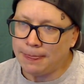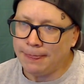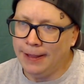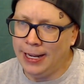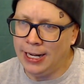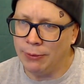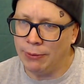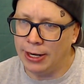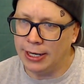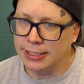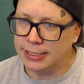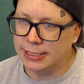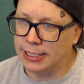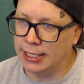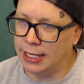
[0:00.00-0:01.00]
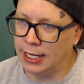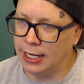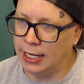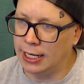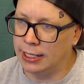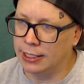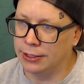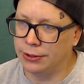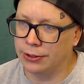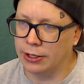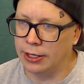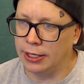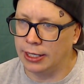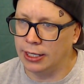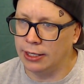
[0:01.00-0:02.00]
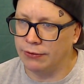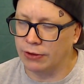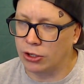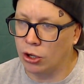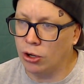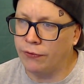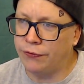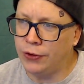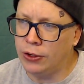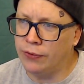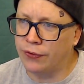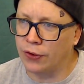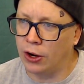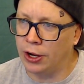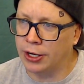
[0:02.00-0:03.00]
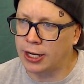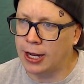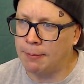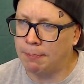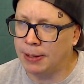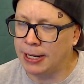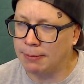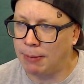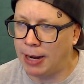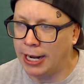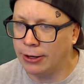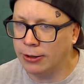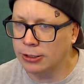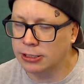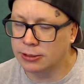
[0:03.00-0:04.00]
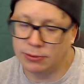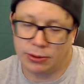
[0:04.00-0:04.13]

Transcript: Anyways, they're going to give a curfew for unaccompanied minors.